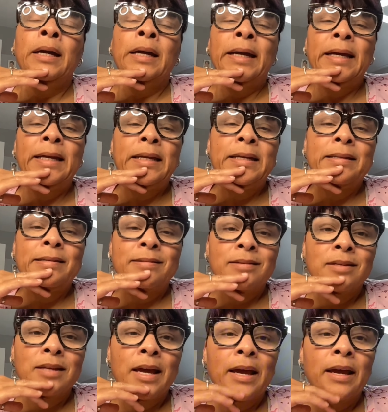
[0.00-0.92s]
he didn't
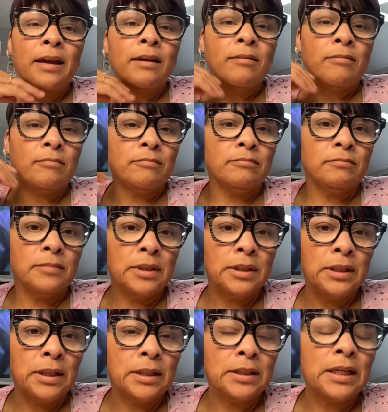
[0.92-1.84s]
say
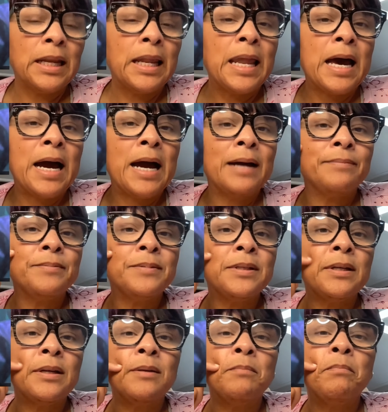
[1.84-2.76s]
he unalived
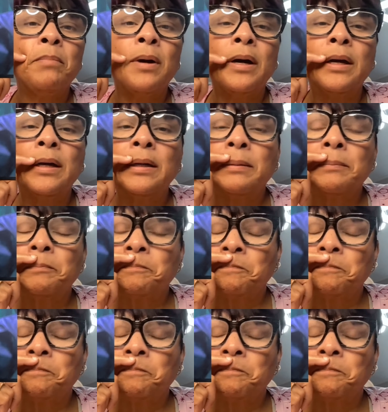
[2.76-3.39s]
him, but